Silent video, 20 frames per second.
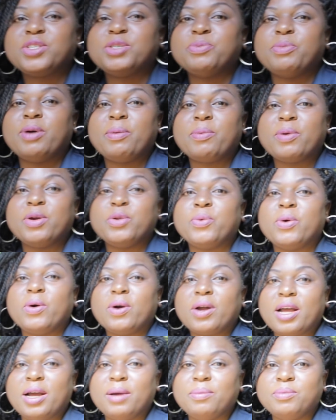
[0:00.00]
Zimbabwe and
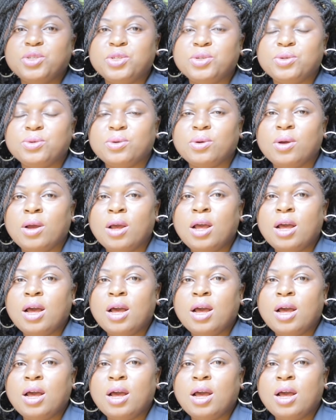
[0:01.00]
welcome to